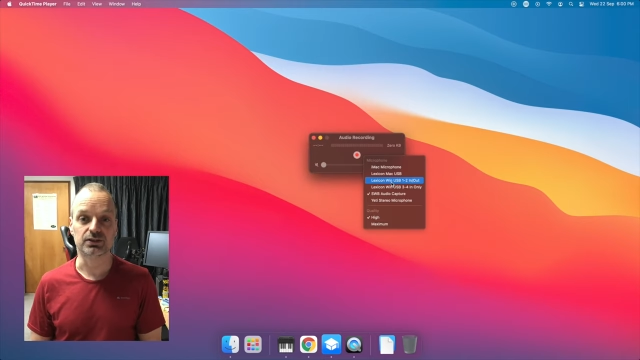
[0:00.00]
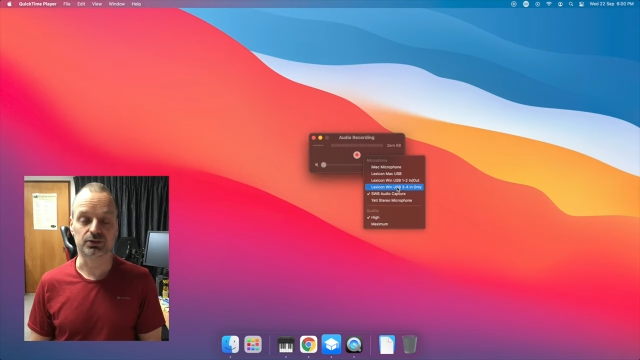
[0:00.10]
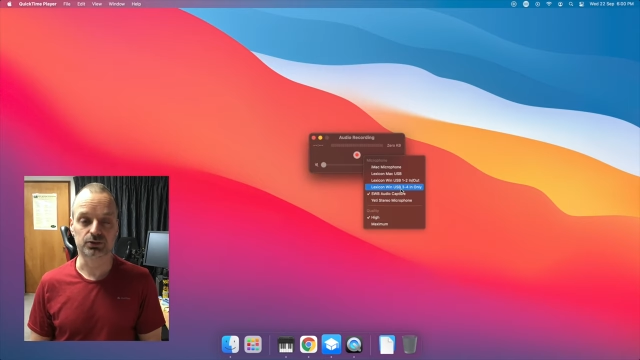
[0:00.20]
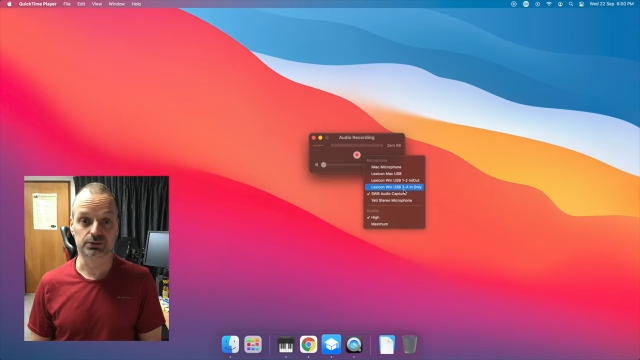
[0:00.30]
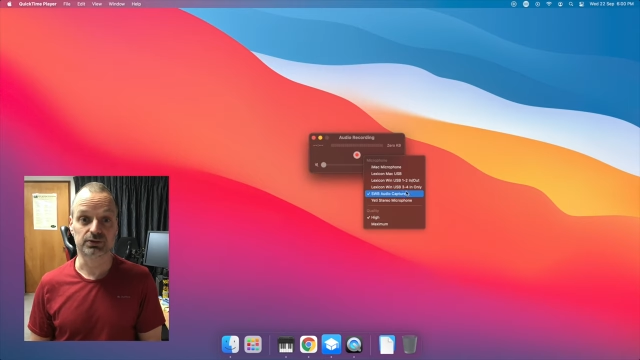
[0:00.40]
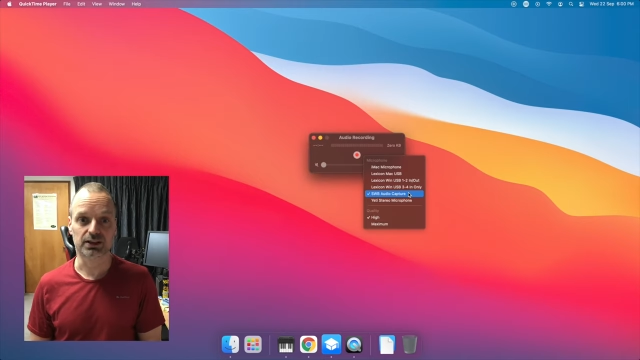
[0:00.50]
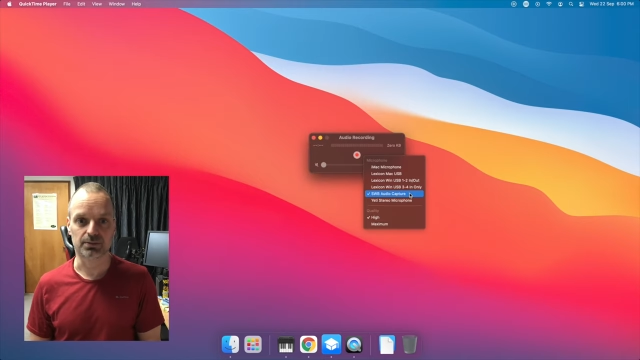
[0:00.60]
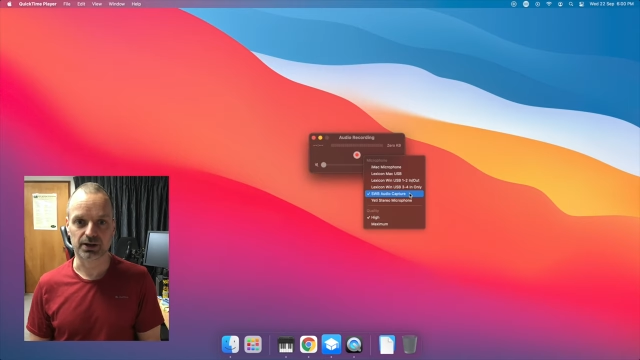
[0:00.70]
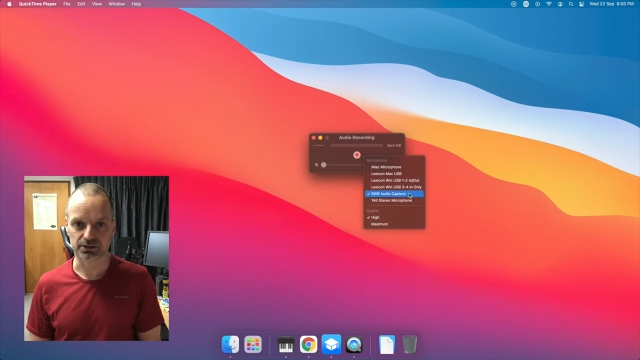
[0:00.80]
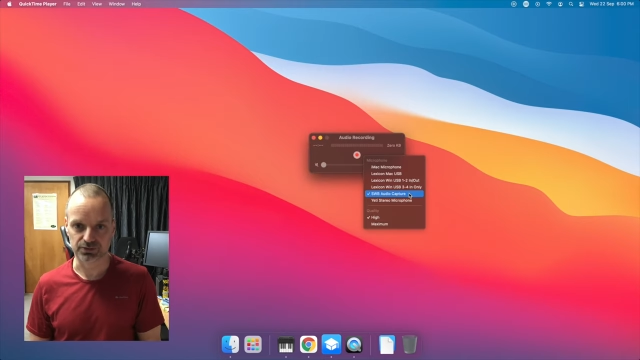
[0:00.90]
you know, sort of like a
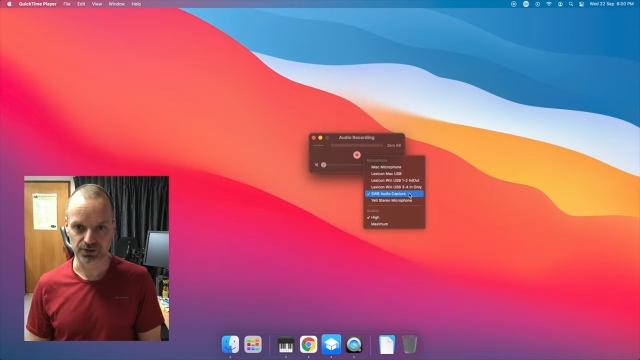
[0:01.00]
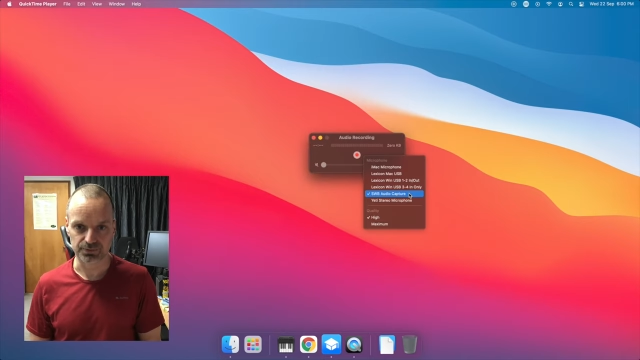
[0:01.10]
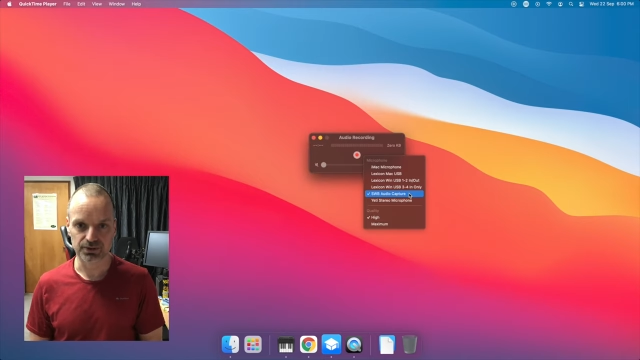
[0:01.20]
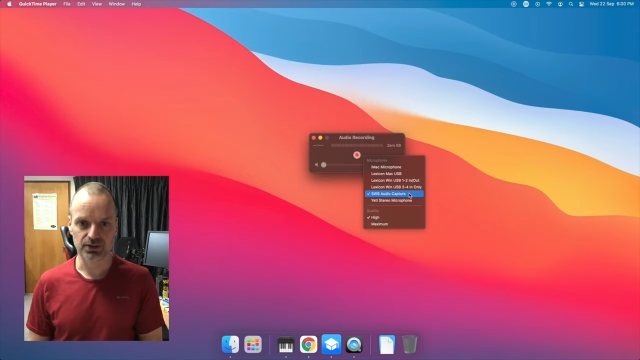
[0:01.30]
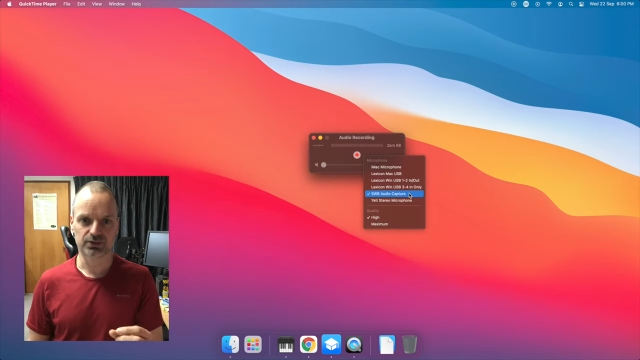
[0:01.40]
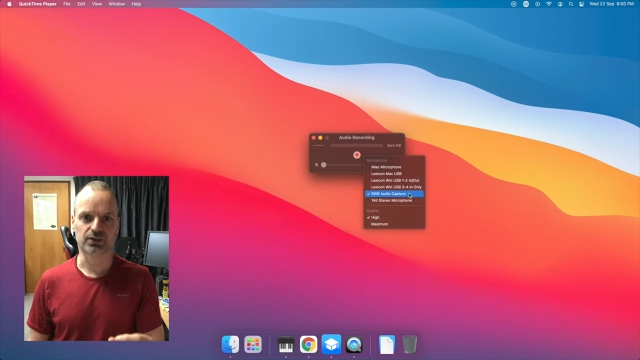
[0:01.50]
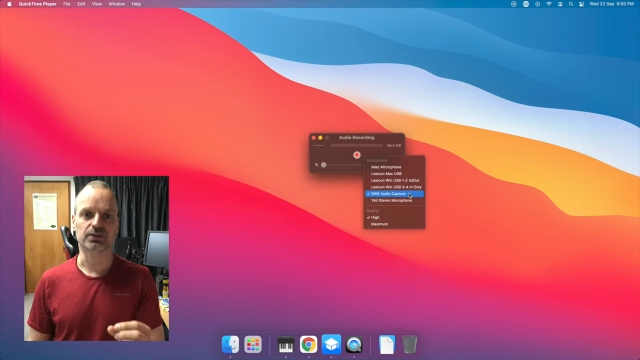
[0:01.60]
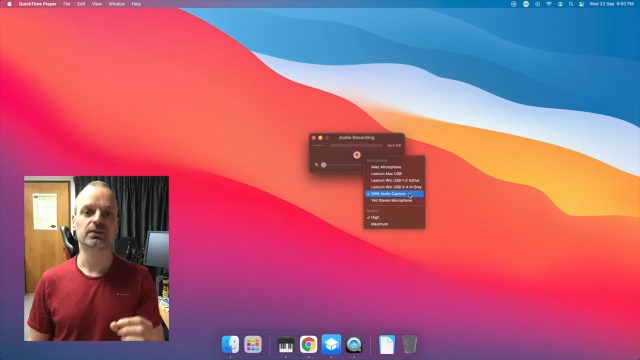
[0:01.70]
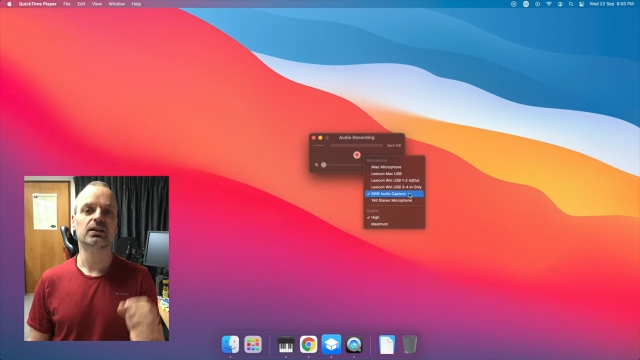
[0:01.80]
microphone. So